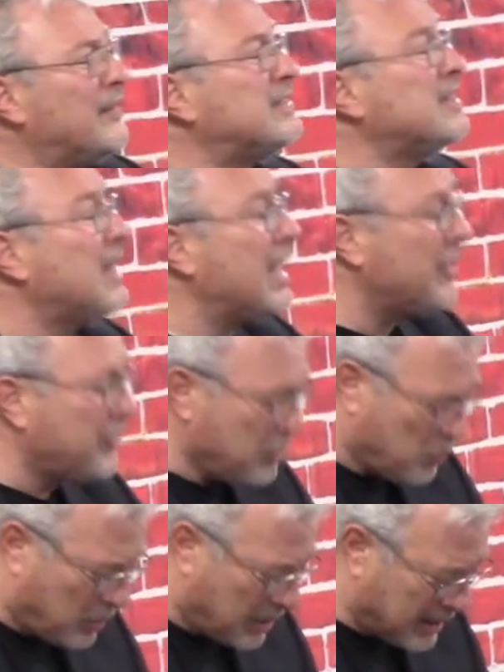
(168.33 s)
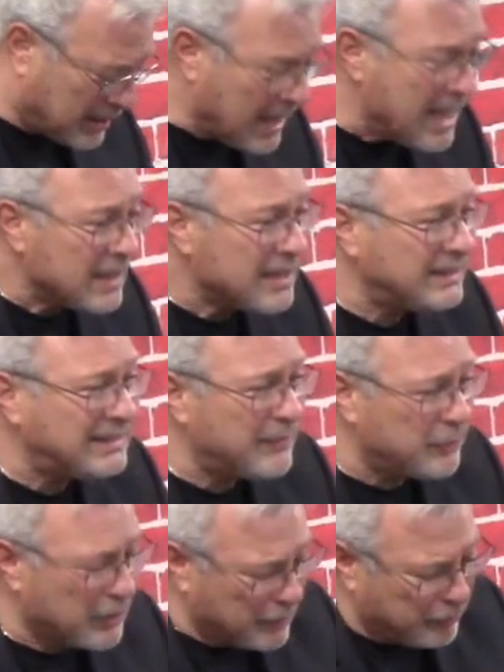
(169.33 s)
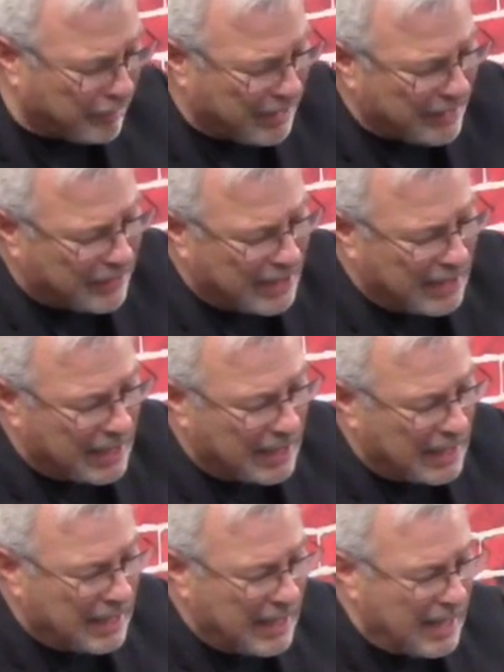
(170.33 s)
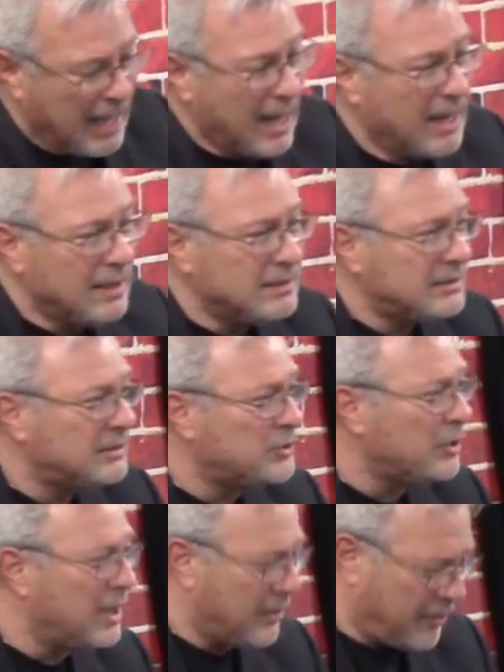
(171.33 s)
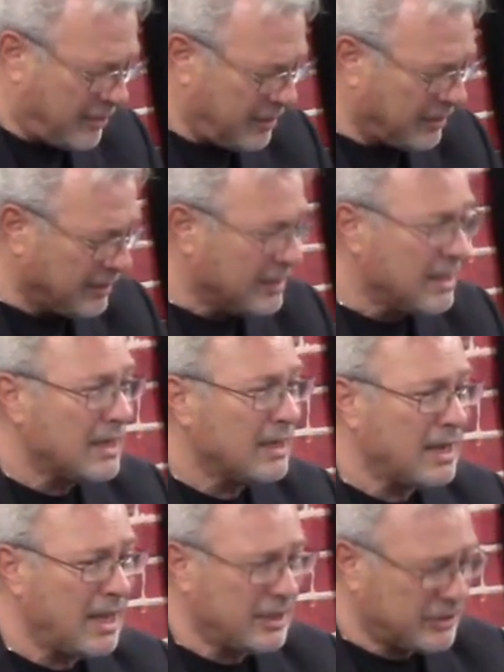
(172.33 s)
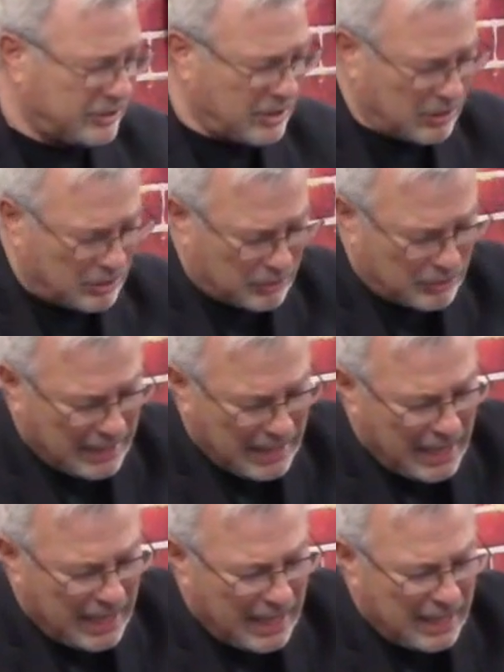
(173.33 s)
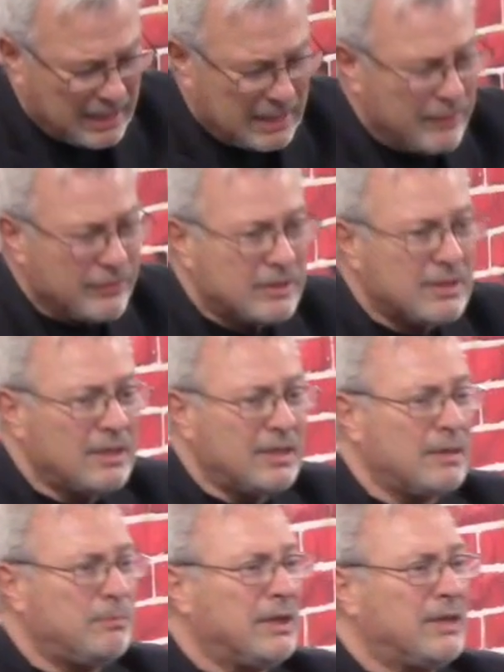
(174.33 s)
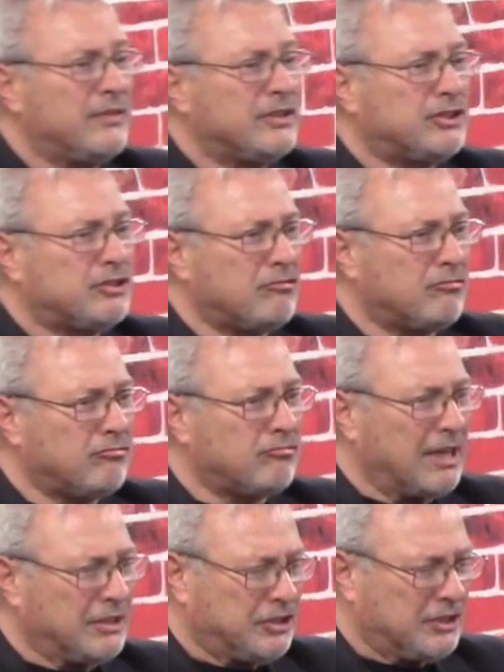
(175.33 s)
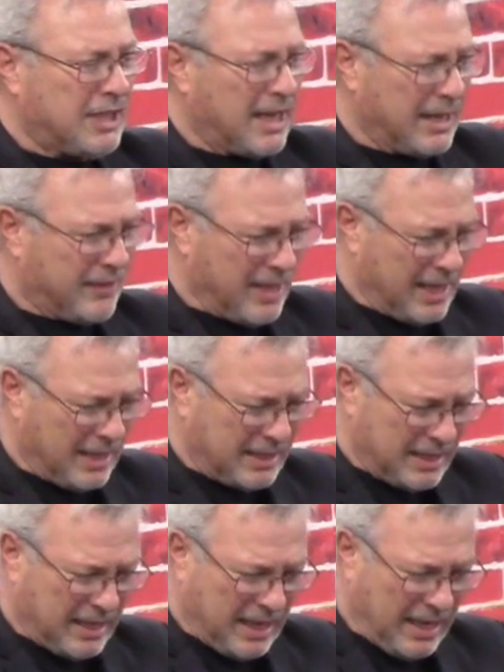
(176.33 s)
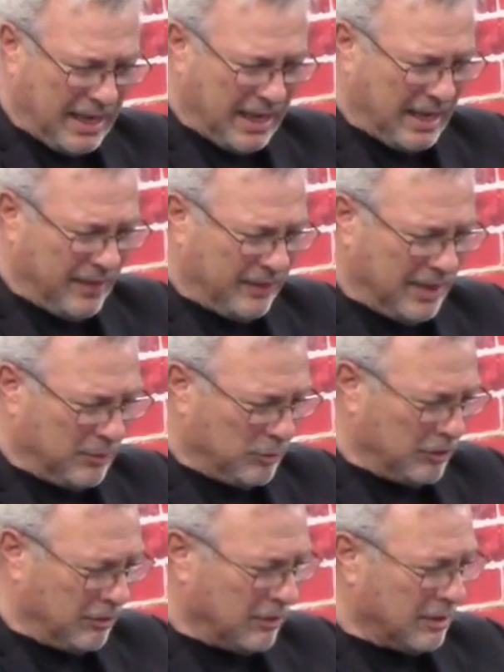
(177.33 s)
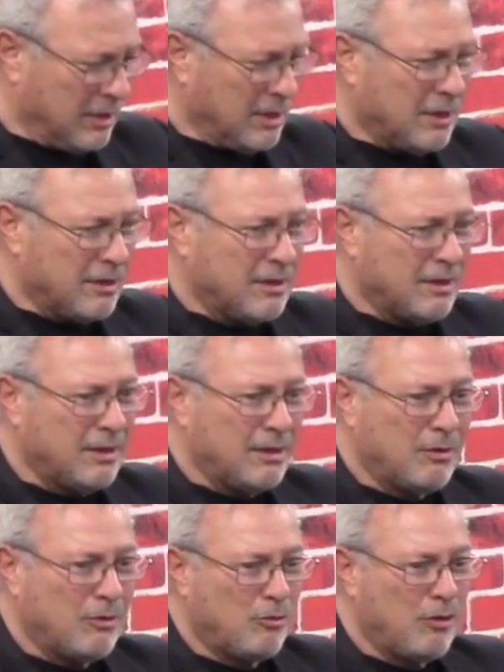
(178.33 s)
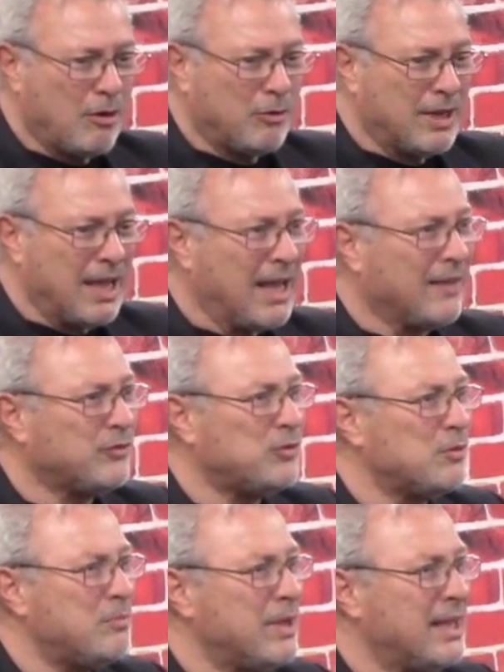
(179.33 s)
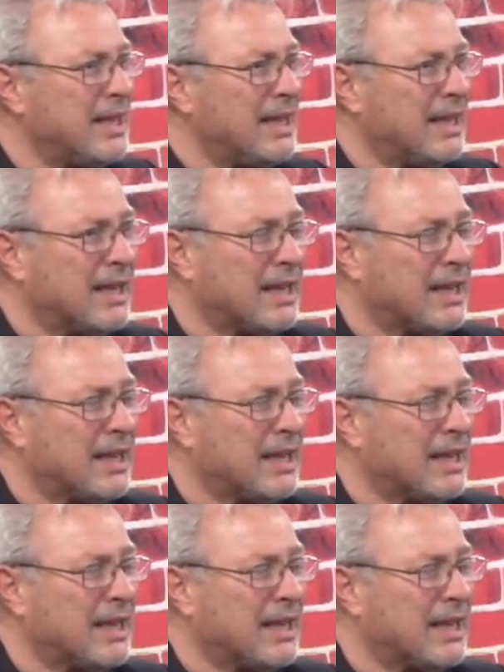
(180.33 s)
it's length you want, let's see if we could bring the ends together like so and give it a little bit of a stretch like that. And then where we have to be.